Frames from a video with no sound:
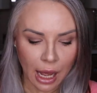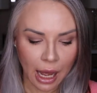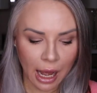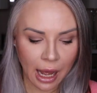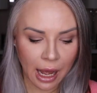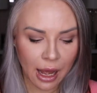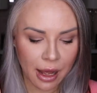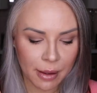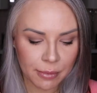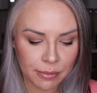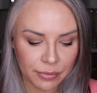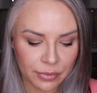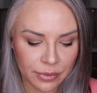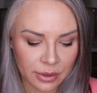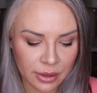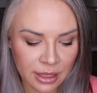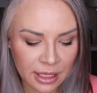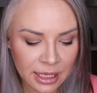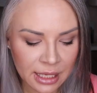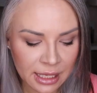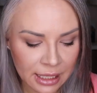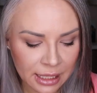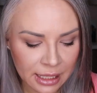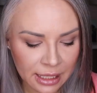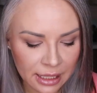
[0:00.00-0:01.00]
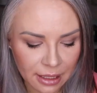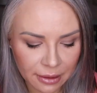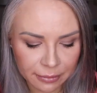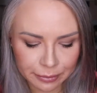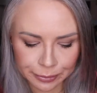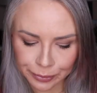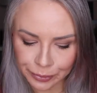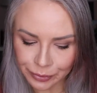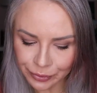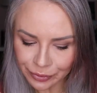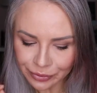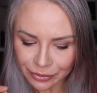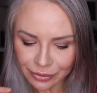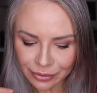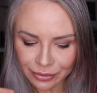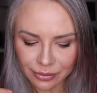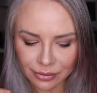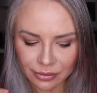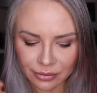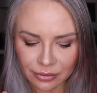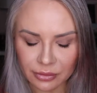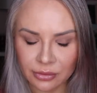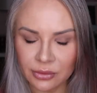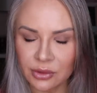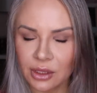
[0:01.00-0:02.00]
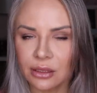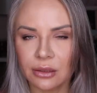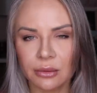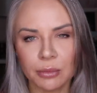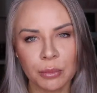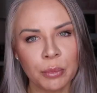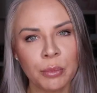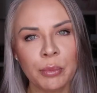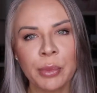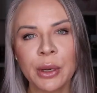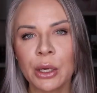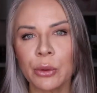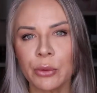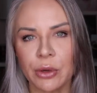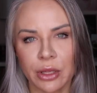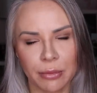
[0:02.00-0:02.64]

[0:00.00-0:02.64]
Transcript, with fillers: Um, the, bear